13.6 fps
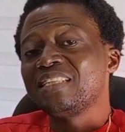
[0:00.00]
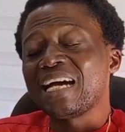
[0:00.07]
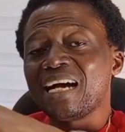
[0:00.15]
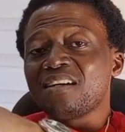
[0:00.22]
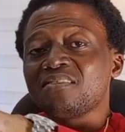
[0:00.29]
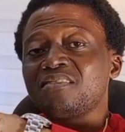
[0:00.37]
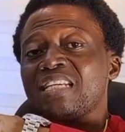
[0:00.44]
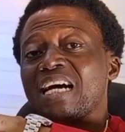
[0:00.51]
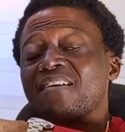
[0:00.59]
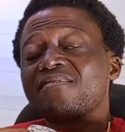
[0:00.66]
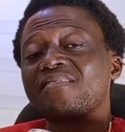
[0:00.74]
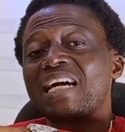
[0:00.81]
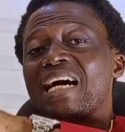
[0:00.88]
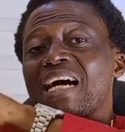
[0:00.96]
that they
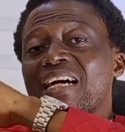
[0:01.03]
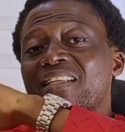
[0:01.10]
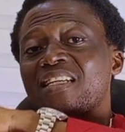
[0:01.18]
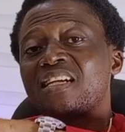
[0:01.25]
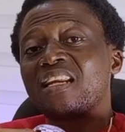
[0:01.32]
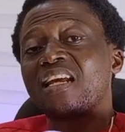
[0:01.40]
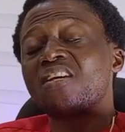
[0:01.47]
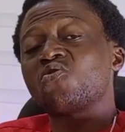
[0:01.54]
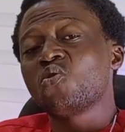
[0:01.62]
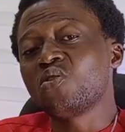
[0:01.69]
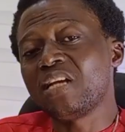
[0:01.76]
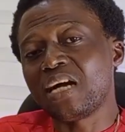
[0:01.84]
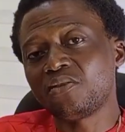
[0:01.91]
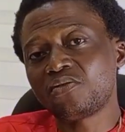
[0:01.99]
are declared
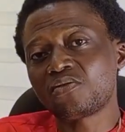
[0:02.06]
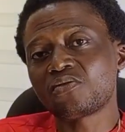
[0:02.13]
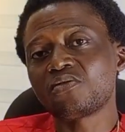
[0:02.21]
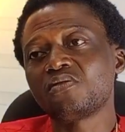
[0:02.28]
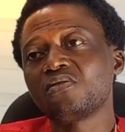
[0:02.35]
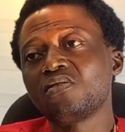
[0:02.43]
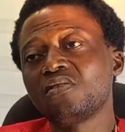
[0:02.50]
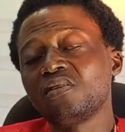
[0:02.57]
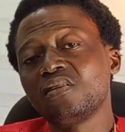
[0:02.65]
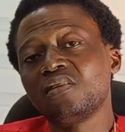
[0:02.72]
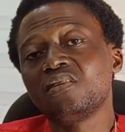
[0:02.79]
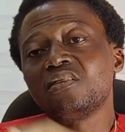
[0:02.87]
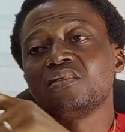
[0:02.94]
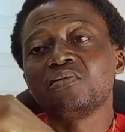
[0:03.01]
sold out,
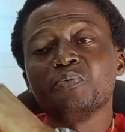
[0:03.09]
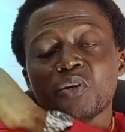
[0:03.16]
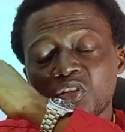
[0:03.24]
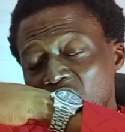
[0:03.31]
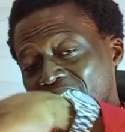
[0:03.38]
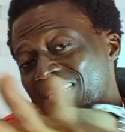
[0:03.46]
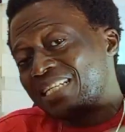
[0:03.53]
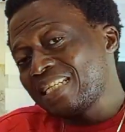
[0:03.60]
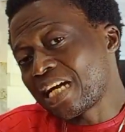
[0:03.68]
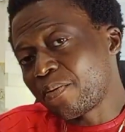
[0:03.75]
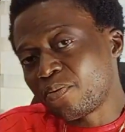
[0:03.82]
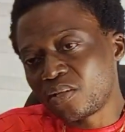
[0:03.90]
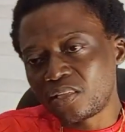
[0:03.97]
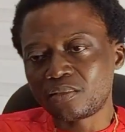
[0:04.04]
but nothing is
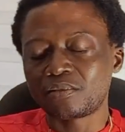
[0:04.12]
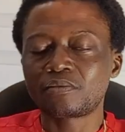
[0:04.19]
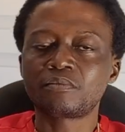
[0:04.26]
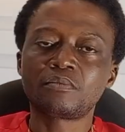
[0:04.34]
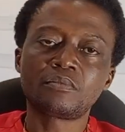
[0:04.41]
happening.